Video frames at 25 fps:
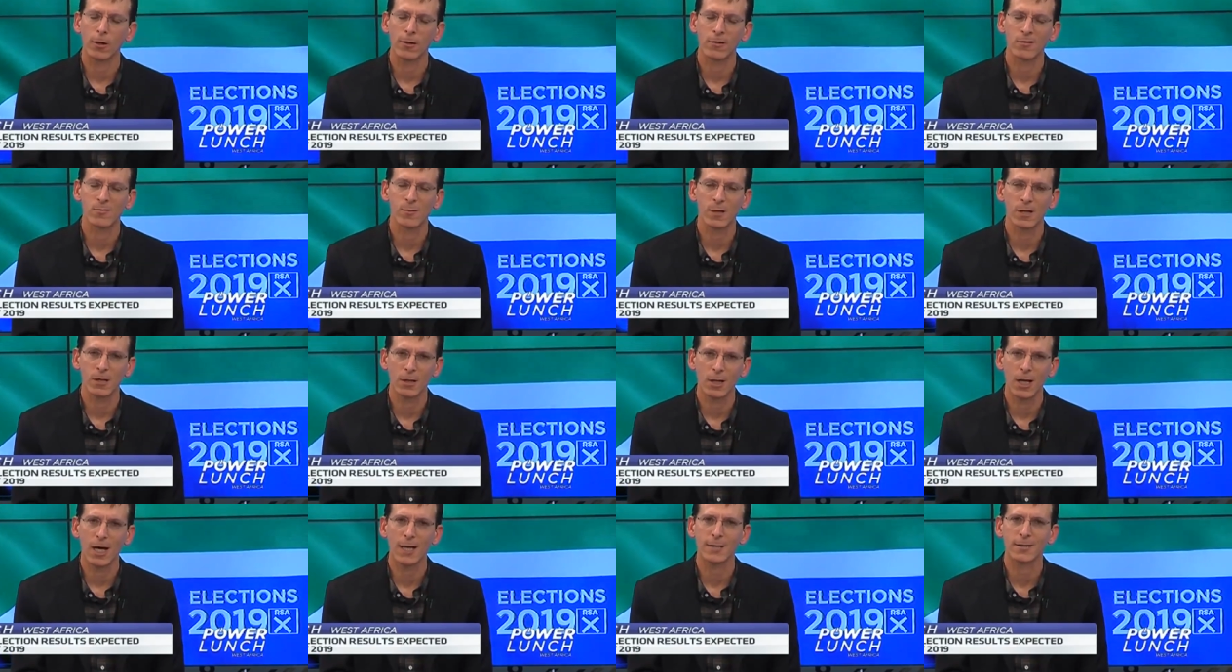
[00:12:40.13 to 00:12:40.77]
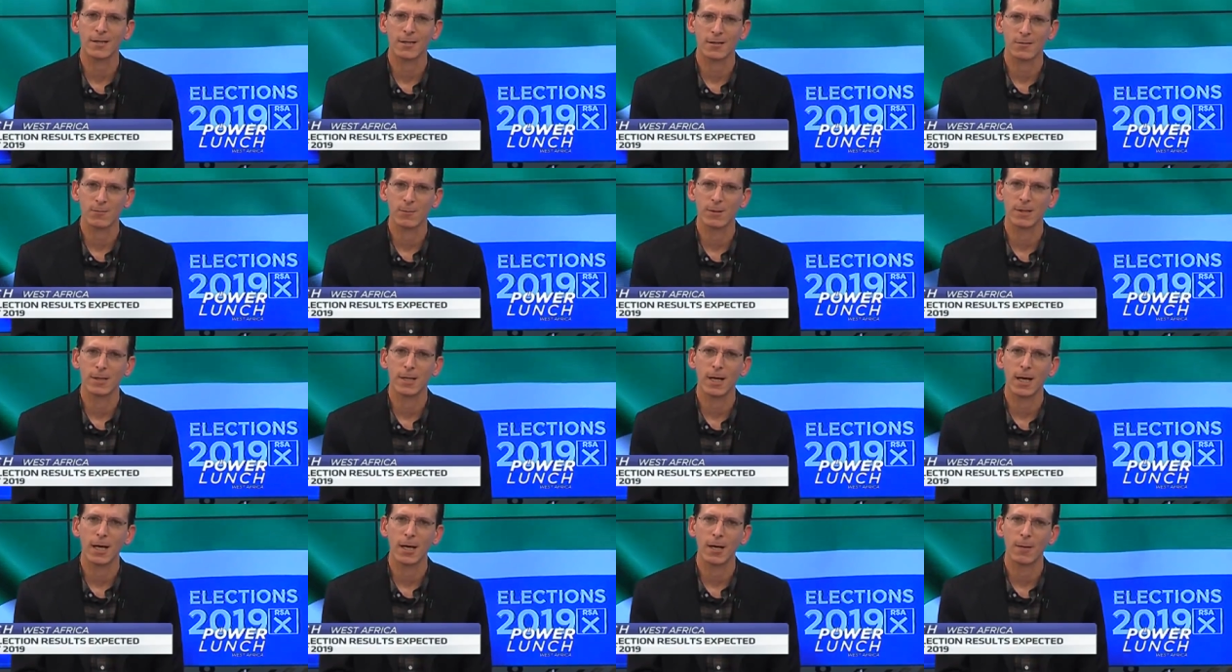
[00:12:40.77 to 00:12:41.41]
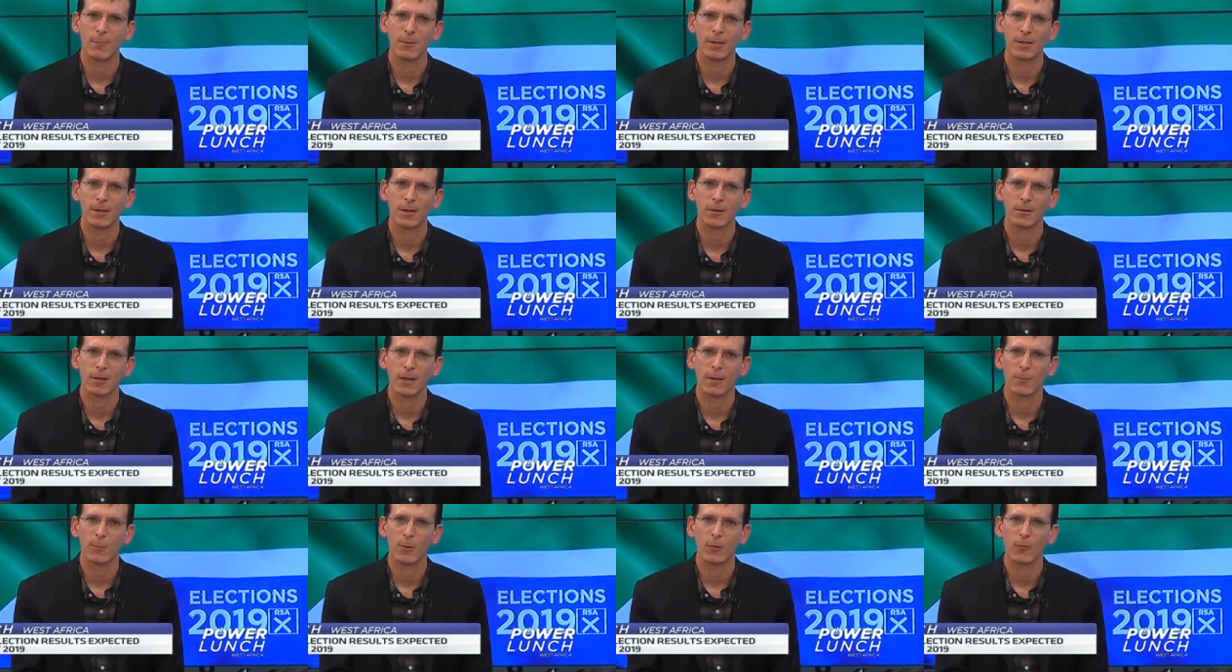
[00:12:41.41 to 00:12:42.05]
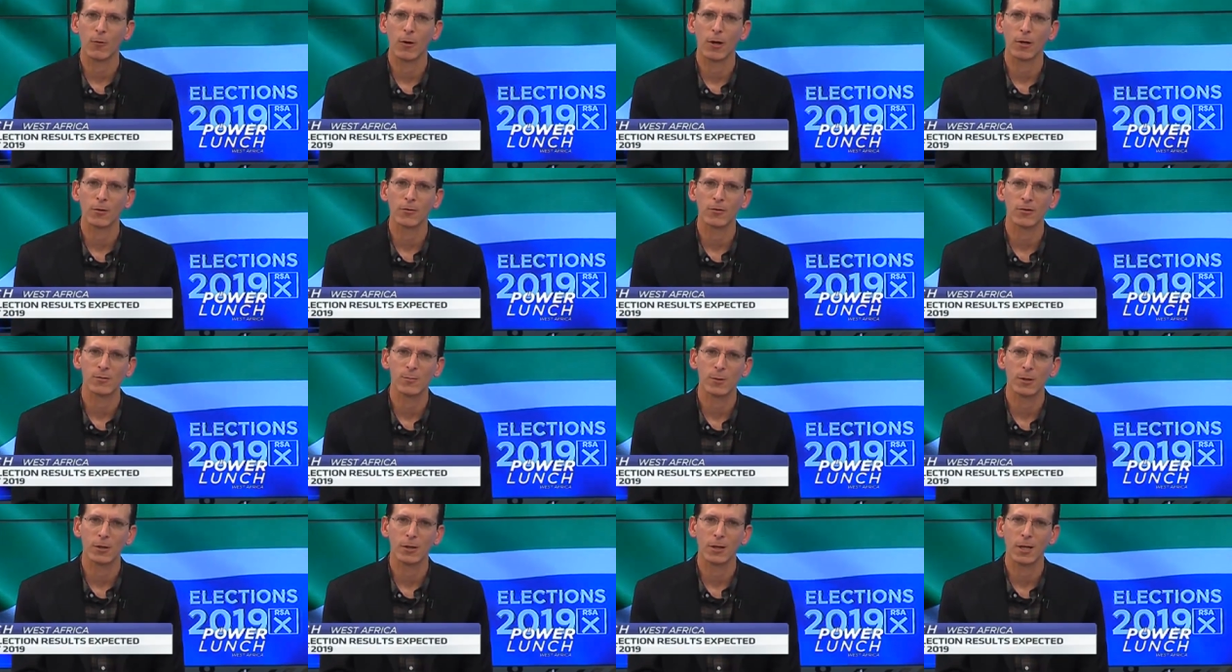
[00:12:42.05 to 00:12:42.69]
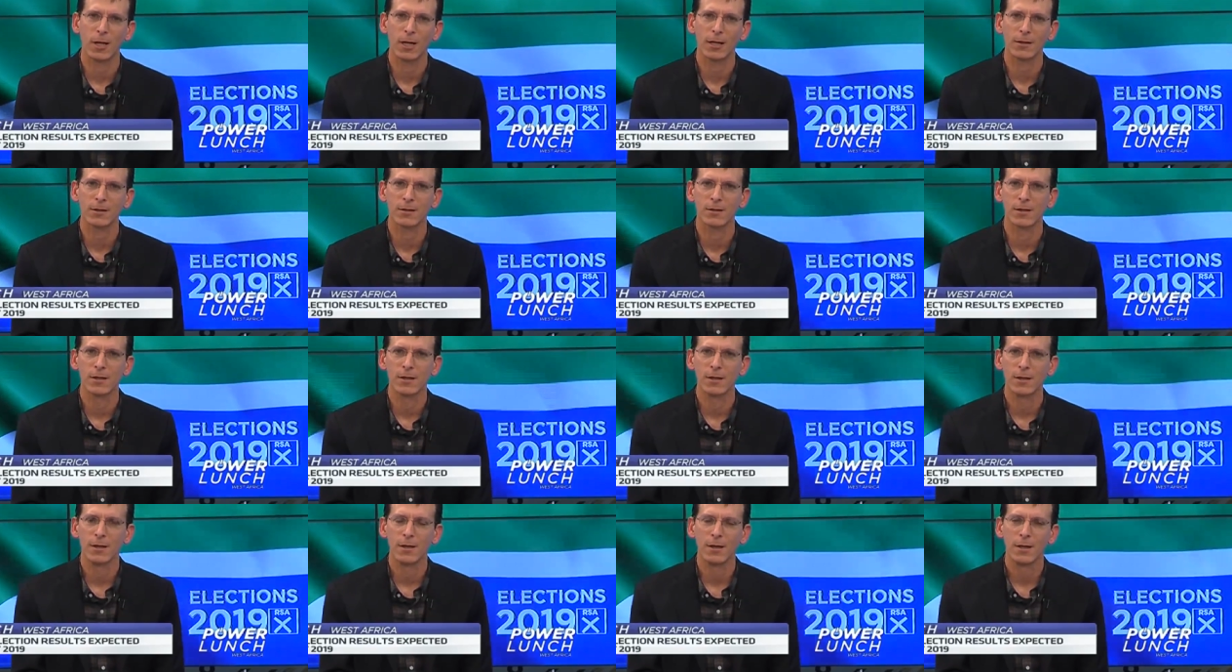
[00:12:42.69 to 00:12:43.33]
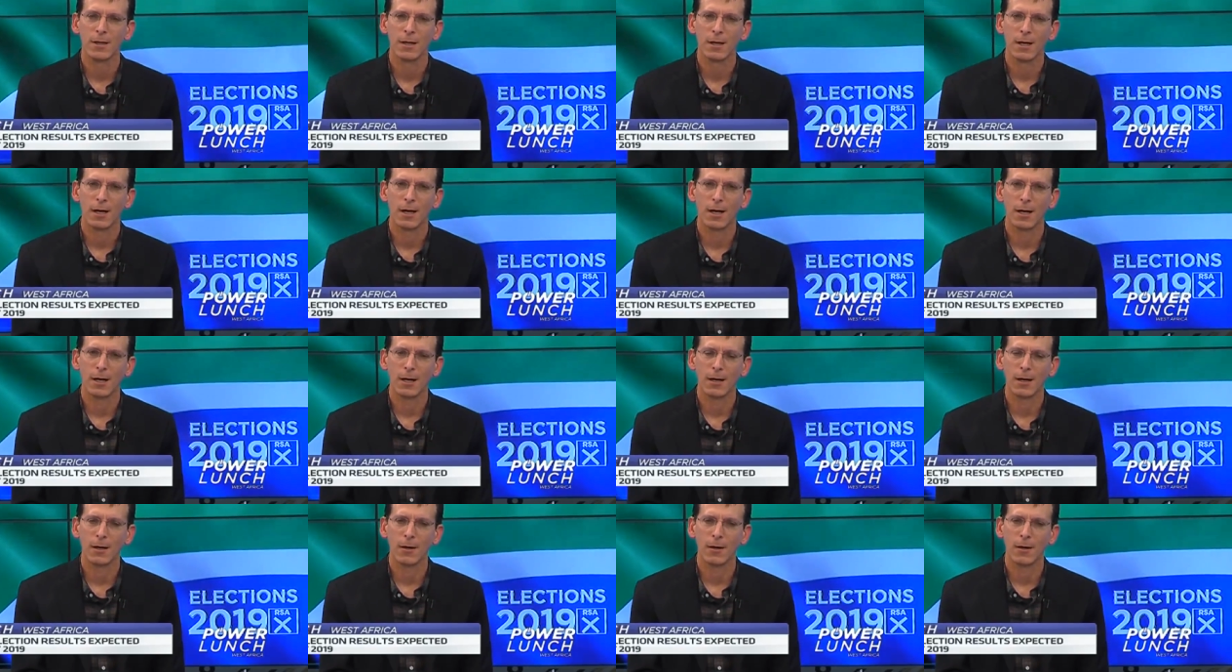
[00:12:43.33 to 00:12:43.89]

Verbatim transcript: There's been a lot that's been done. I mean, don't get me wrong. There's been a lot, uh,